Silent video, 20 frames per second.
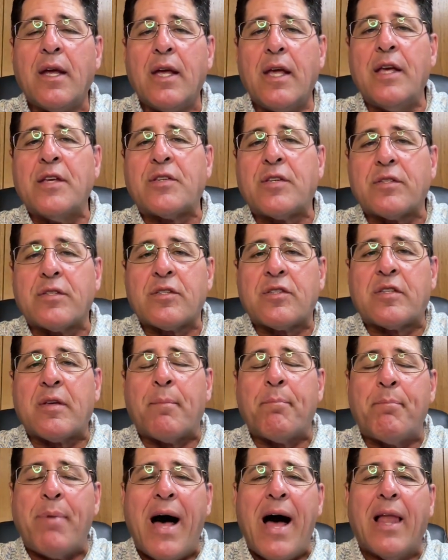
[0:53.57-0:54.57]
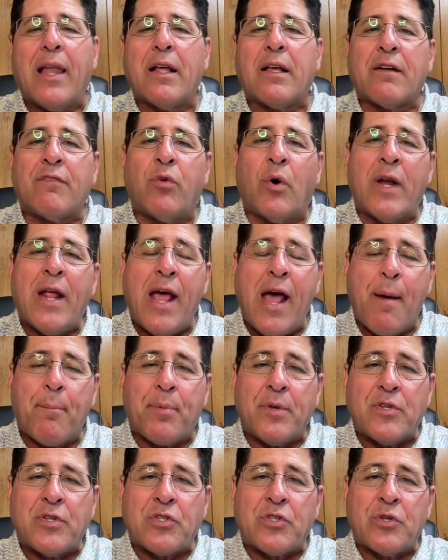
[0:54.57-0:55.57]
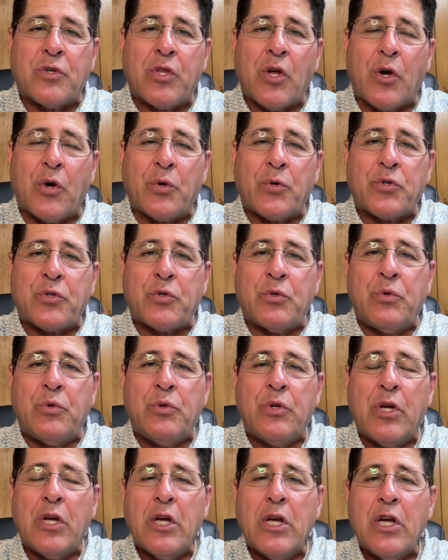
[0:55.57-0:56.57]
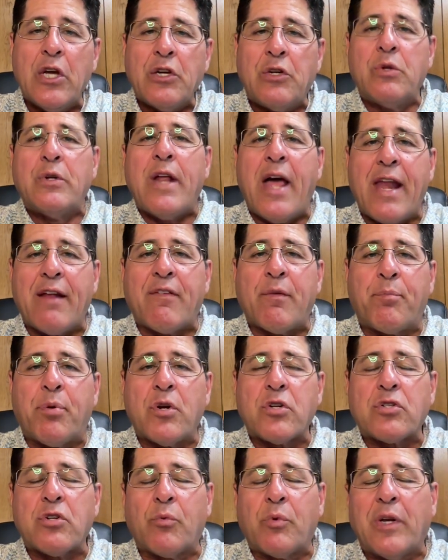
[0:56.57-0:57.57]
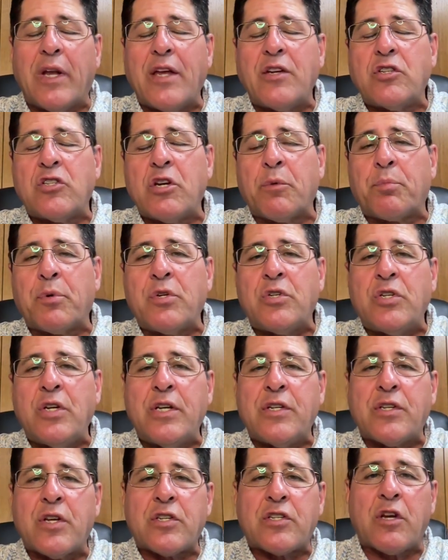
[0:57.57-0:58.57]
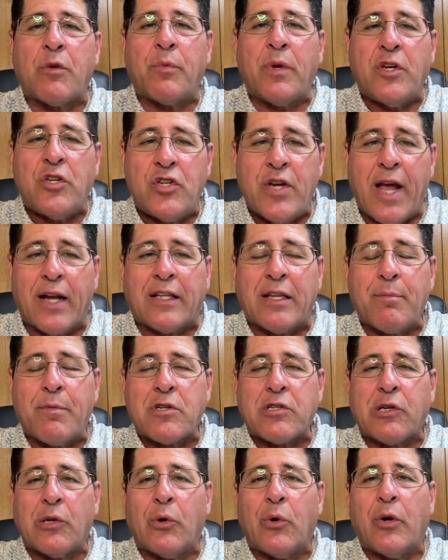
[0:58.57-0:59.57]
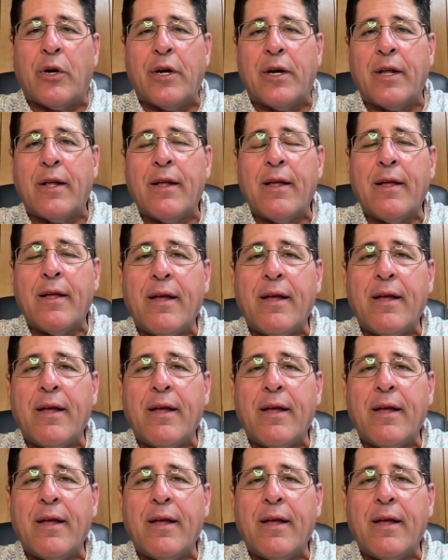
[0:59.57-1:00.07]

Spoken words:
is symbolic of what happens to those who do not have a personal relationship with Jesus and reject him as Lord.